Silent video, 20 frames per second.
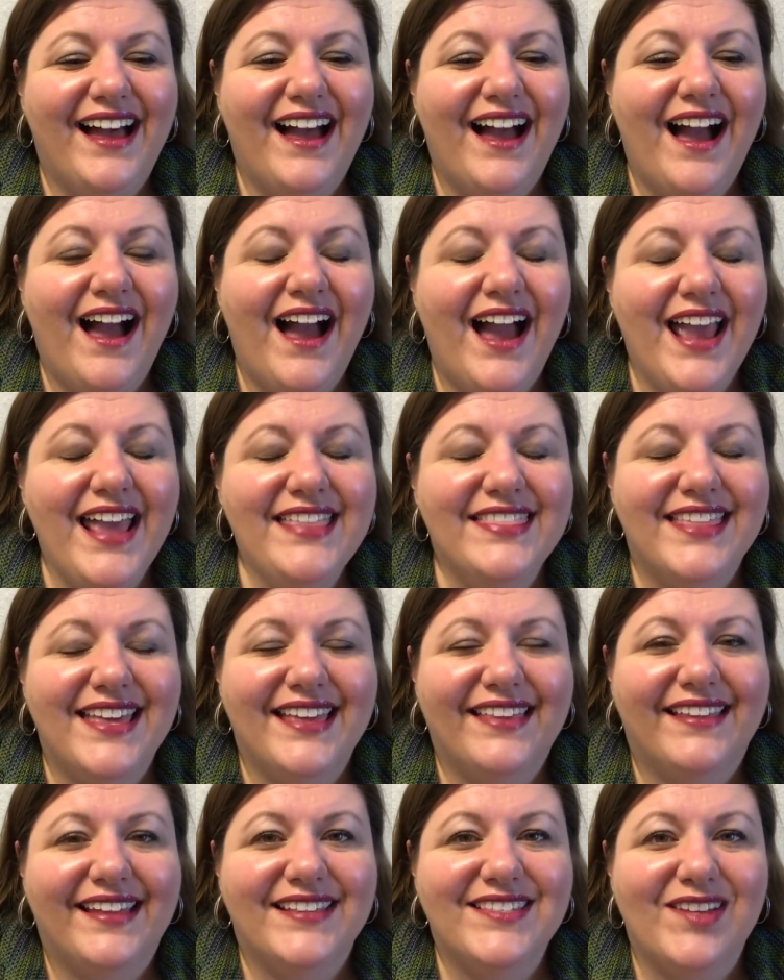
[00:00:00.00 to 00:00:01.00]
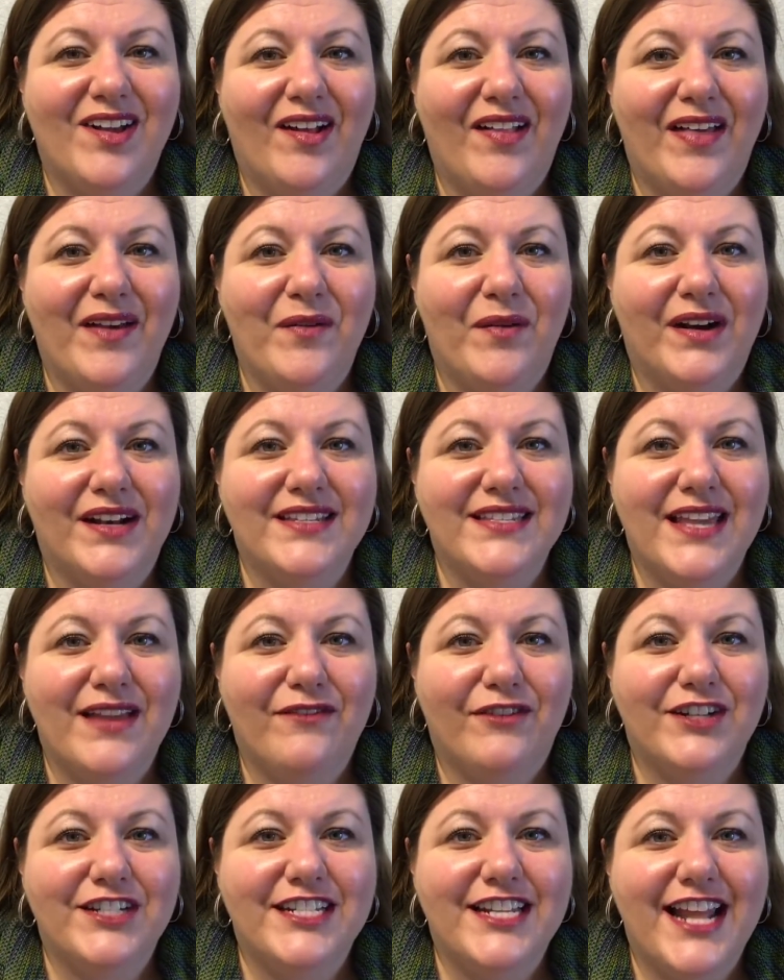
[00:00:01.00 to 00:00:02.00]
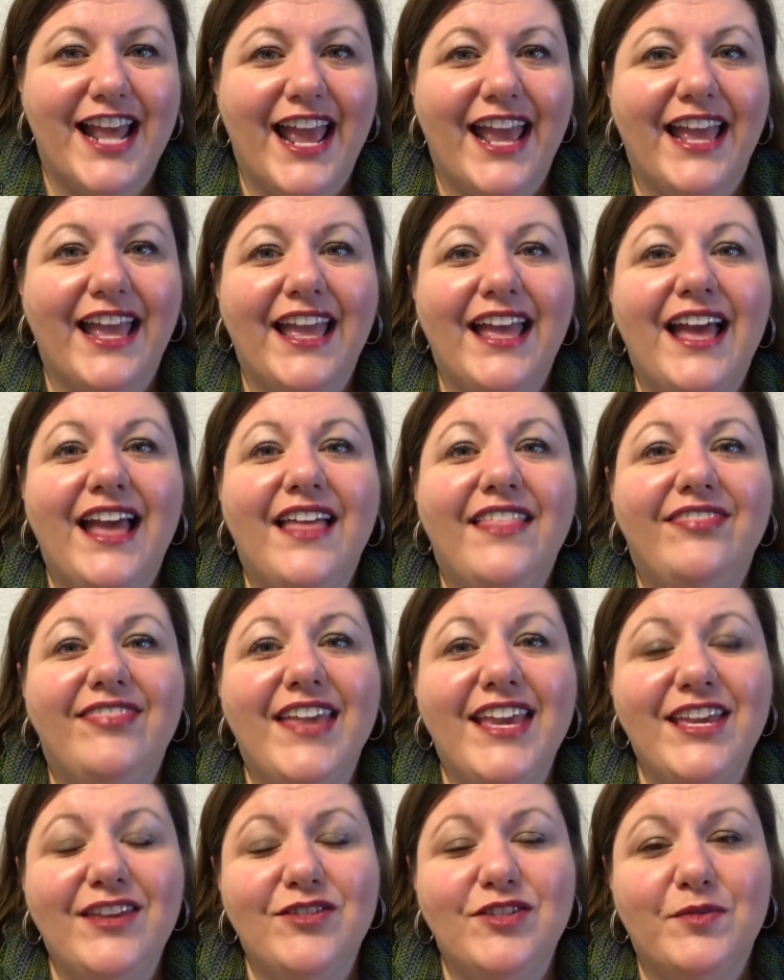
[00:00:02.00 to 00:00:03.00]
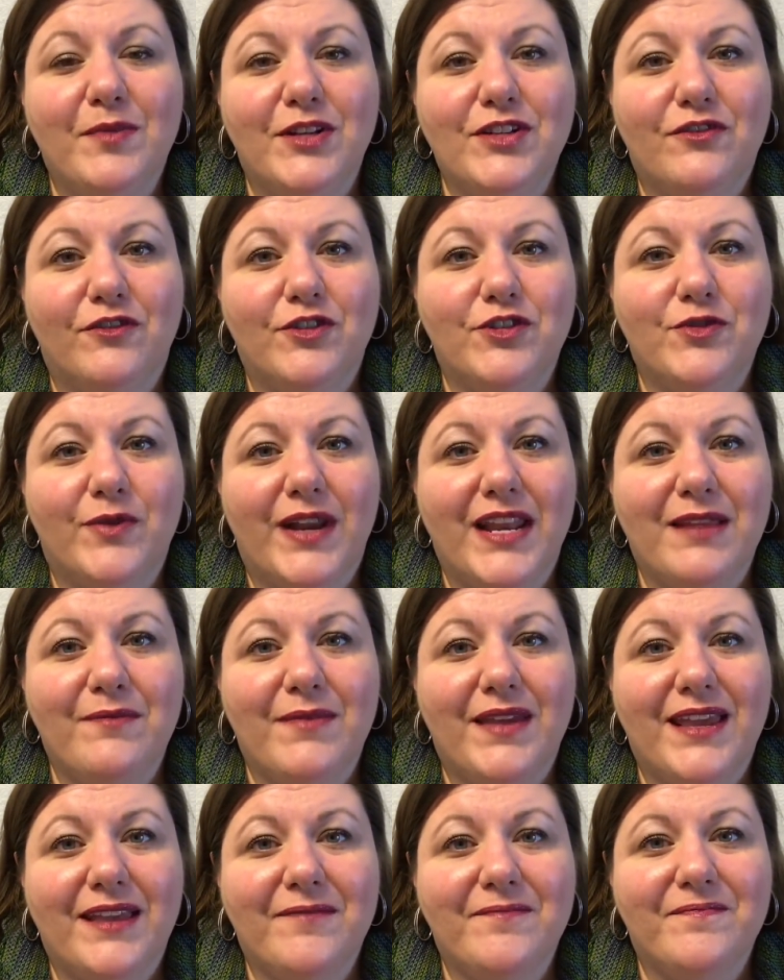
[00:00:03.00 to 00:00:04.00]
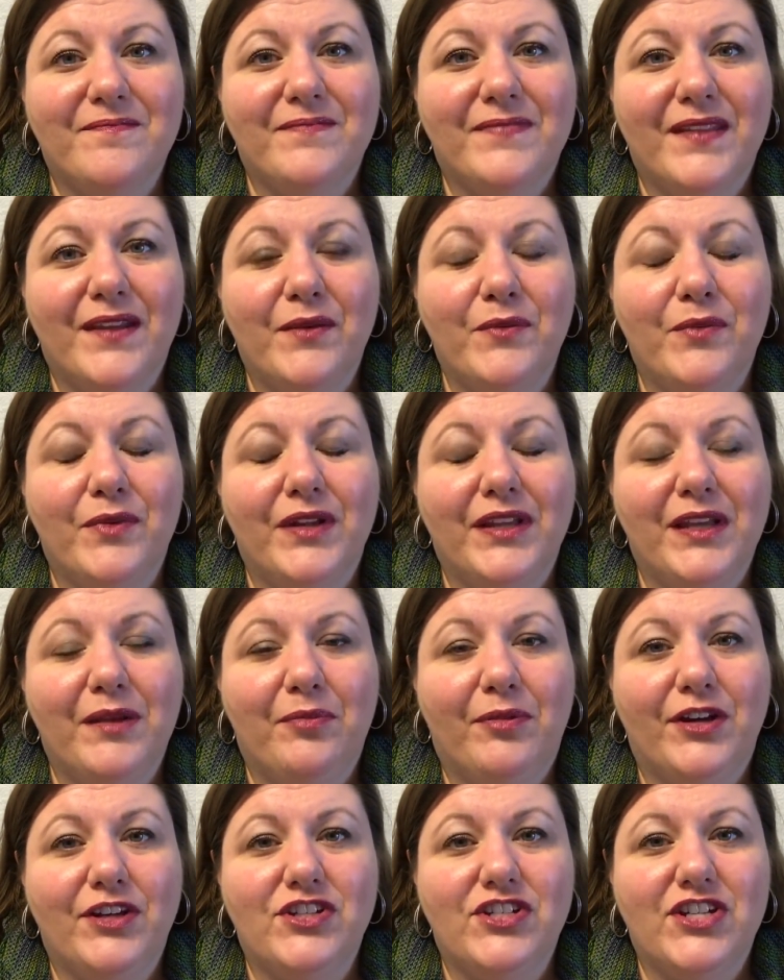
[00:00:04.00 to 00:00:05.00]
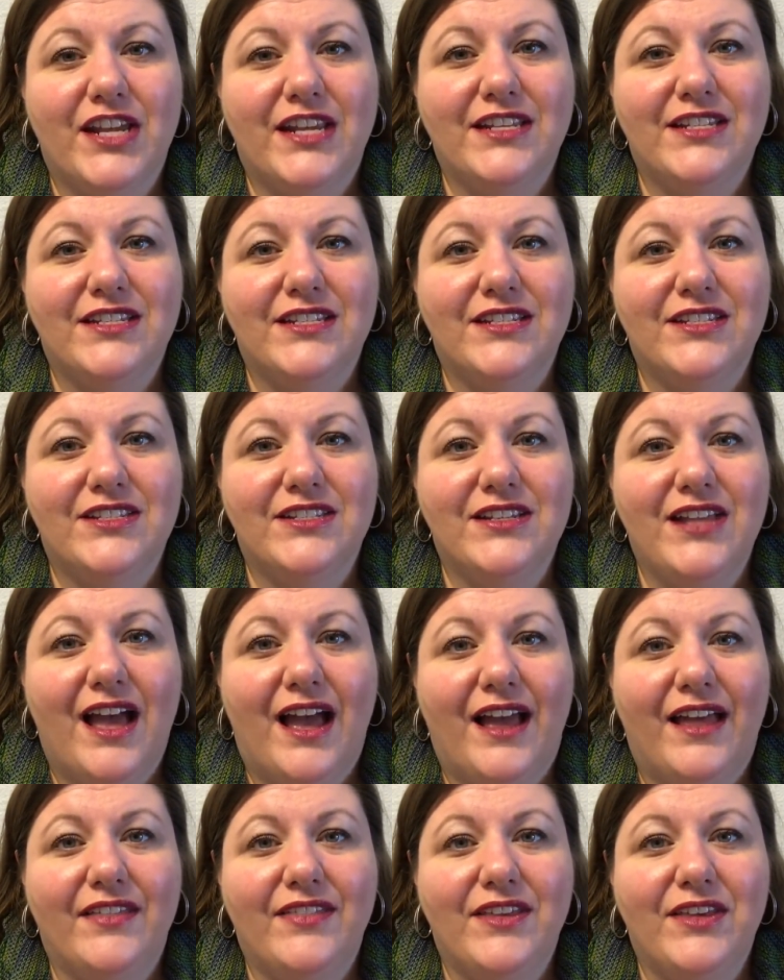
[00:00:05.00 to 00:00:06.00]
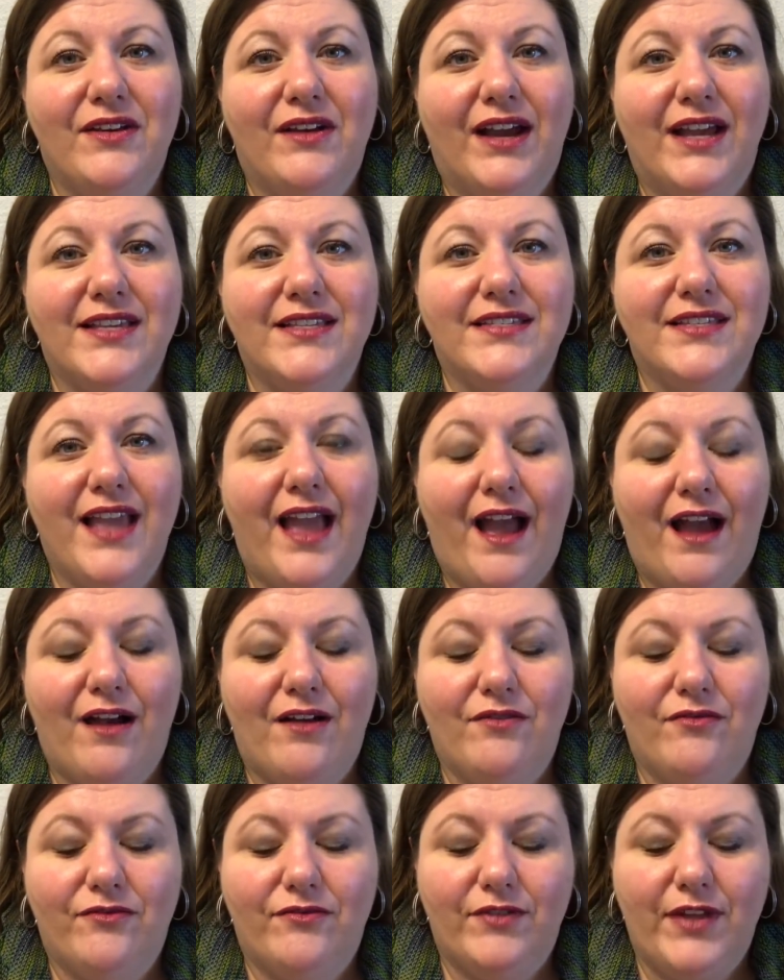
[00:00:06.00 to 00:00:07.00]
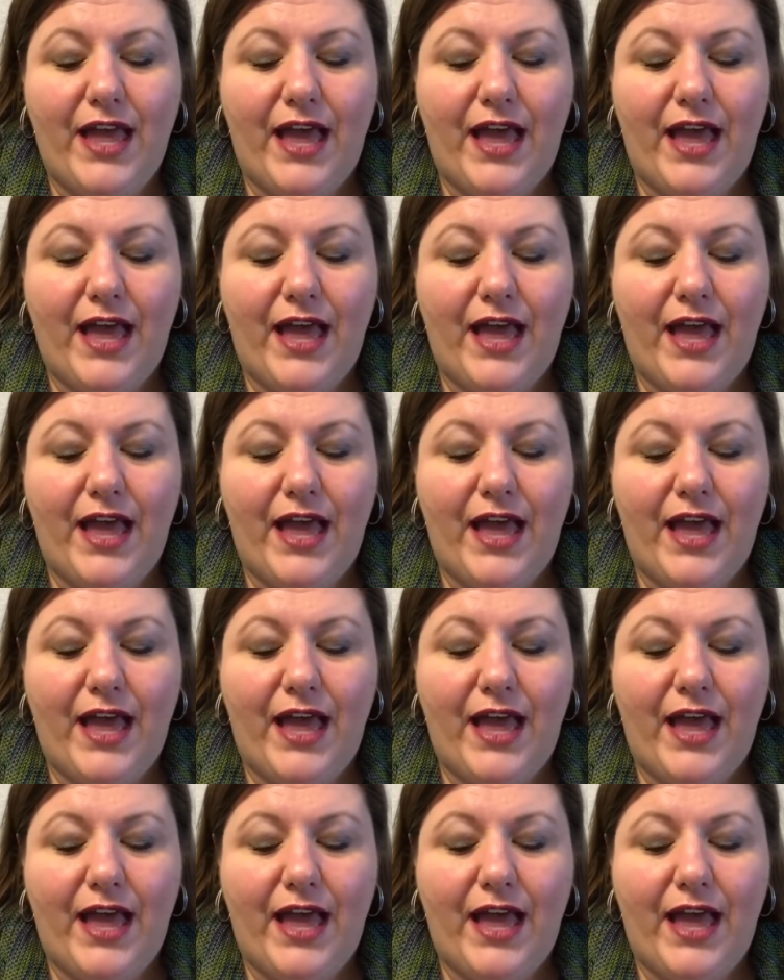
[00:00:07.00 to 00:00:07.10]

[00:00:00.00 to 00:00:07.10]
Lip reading: I think that's all I want to say for today. Thank you so much for joining me. Really appreciate that you guys have